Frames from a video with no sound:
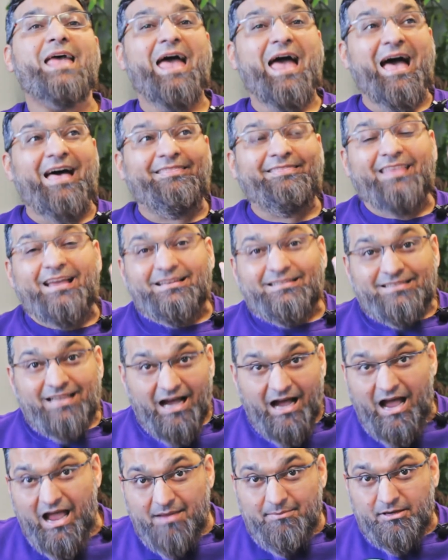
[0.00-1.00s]
At that
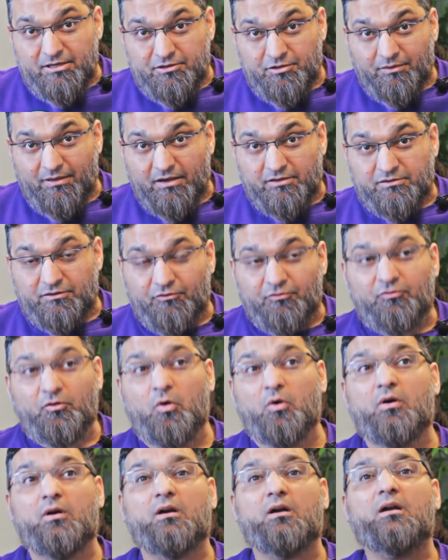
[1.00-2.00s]
time in
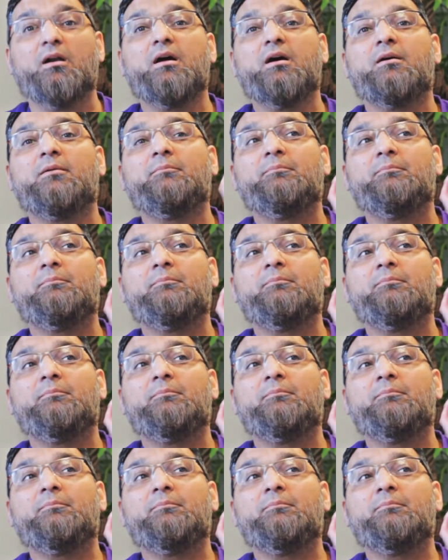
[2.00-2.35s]
2004,